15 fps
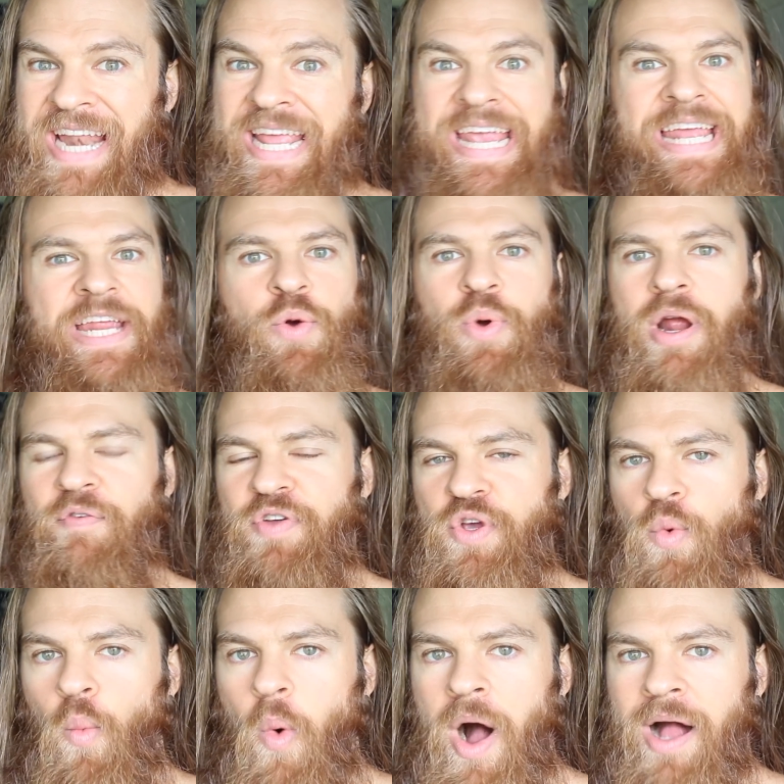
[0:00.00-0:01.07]
and eating whatever
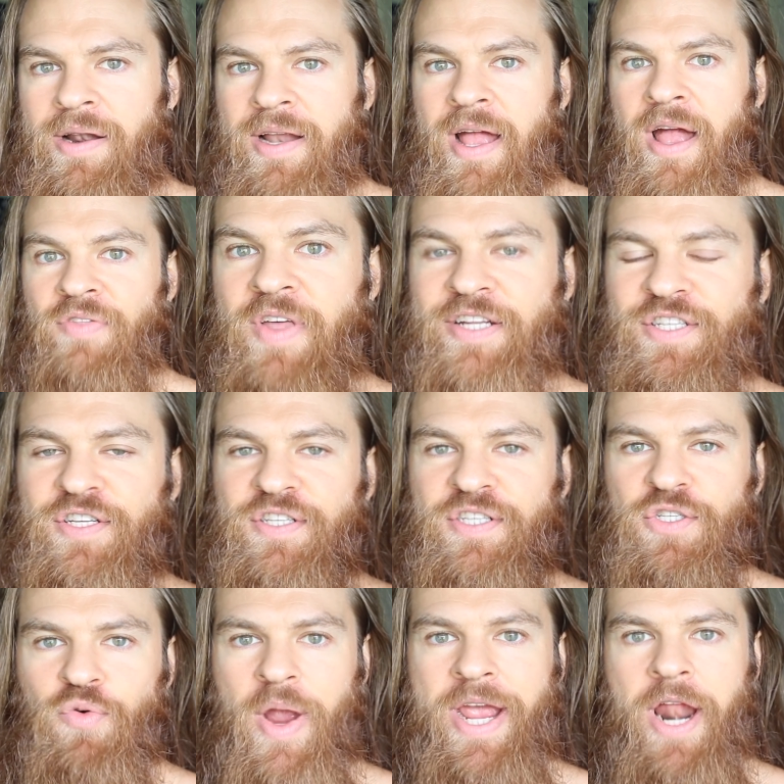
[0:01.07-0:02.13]
you want, that's just
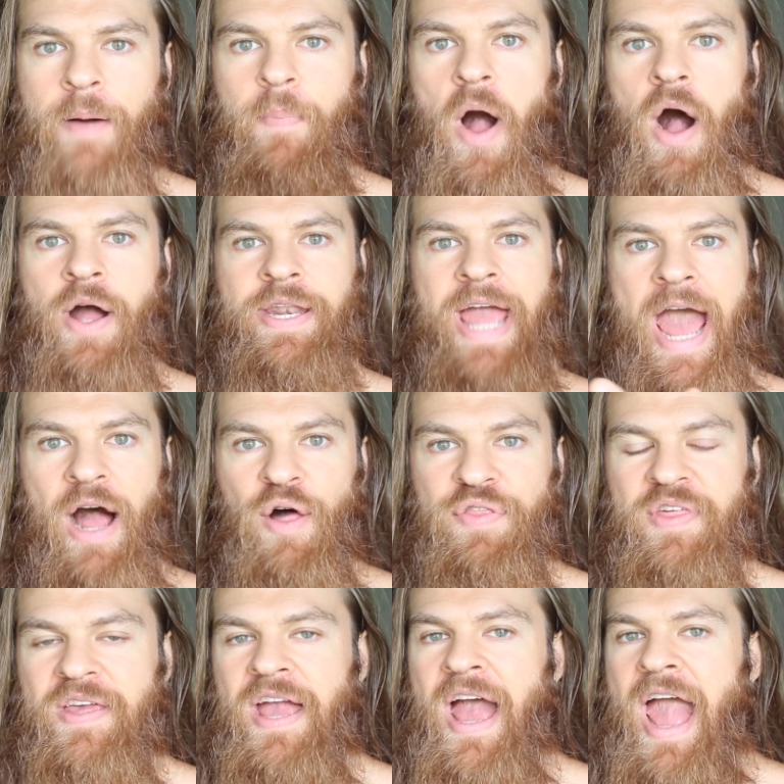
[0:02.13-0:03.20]
straight up
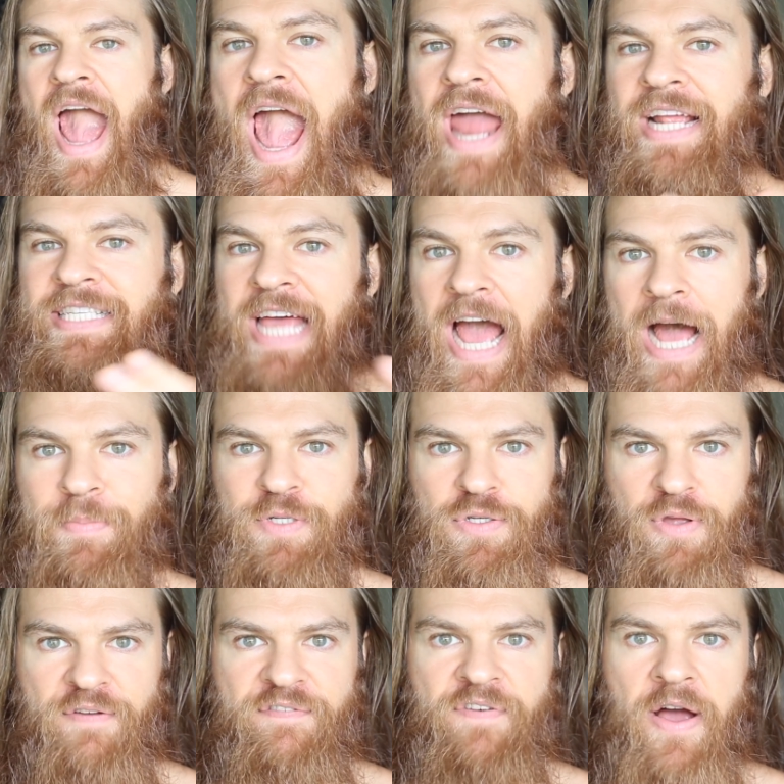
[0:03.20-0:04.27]
unhealthy and it's
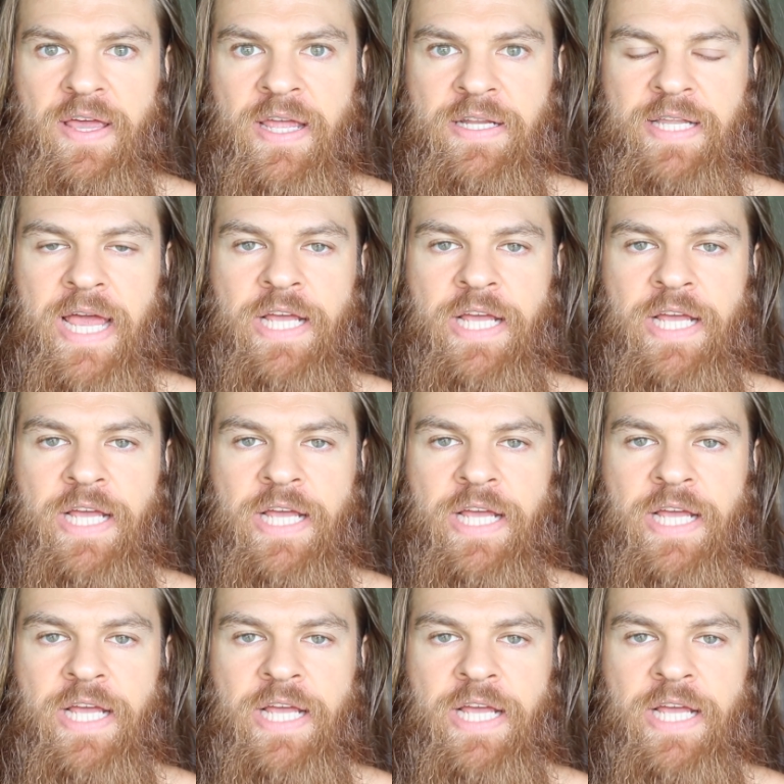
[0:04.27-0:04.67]
absolutely fucking